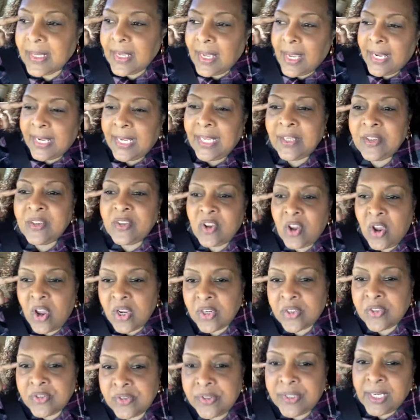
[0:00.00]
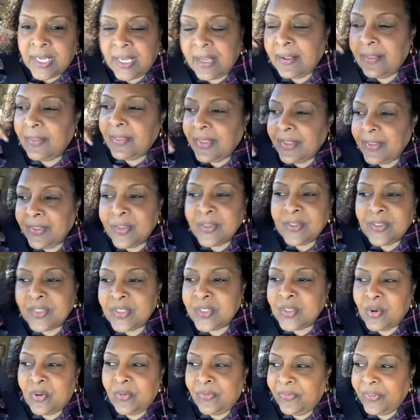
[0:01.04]
I get doctors, they, and they're
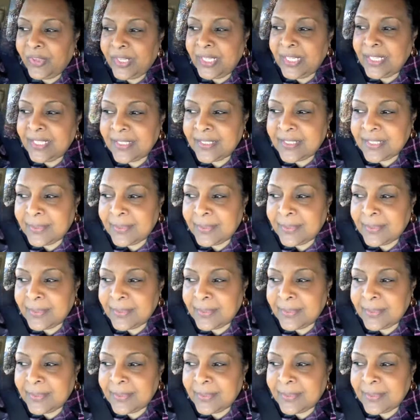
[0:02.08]
so funny because